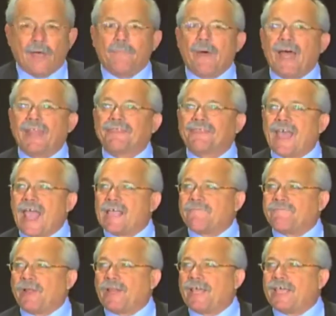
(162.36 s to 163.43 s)
But
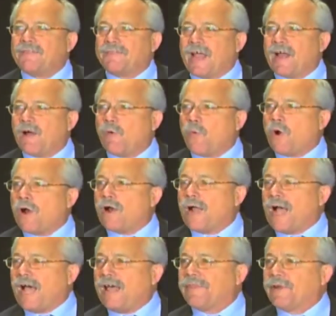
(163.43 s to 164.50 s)
thankfully, there were
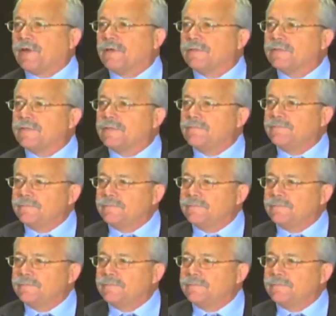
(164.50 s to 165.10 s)
others